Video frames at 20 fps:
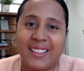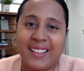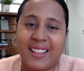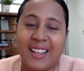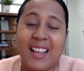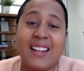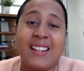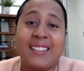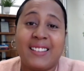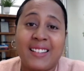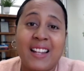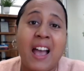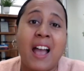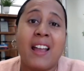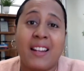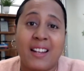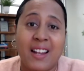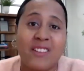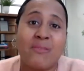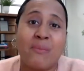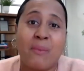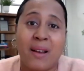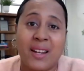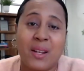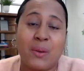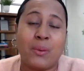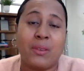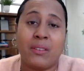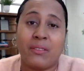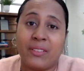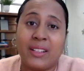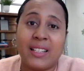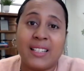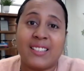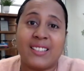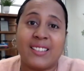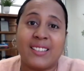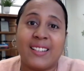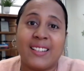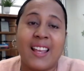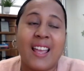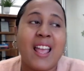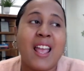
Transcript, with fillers: It is not enough money with inflation.